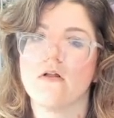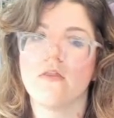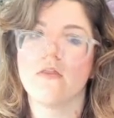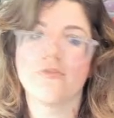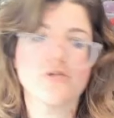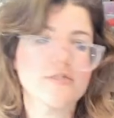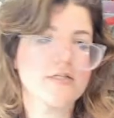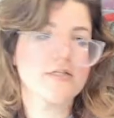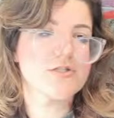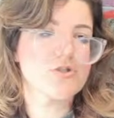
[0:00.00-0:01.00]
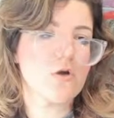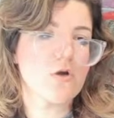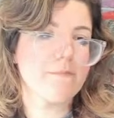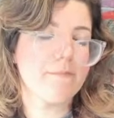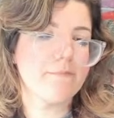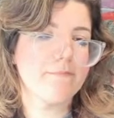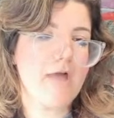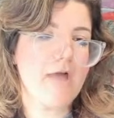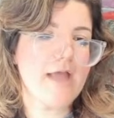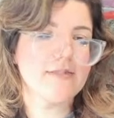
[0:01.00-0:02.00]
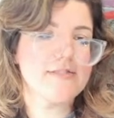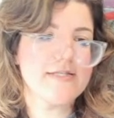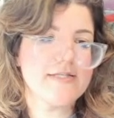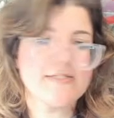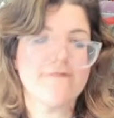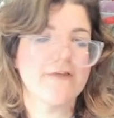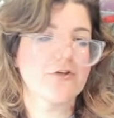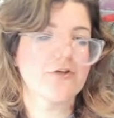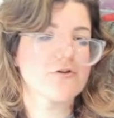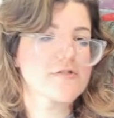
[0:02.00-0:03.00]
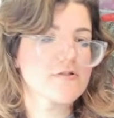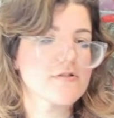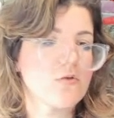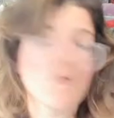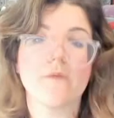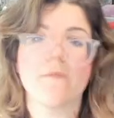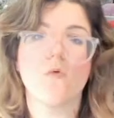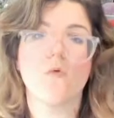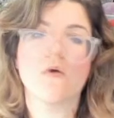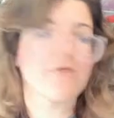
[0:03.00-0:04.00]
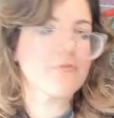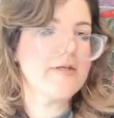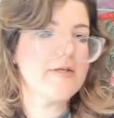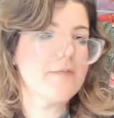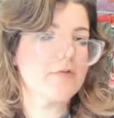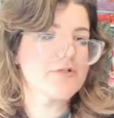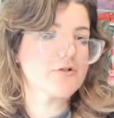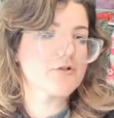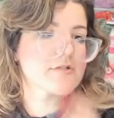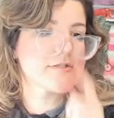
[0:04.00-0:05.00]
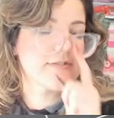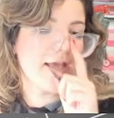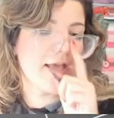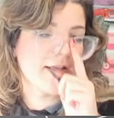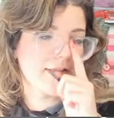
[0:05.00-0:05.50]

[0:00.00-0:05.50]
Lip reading: they're just gonna start buying the D&D figures or 3D printers. Yeah, get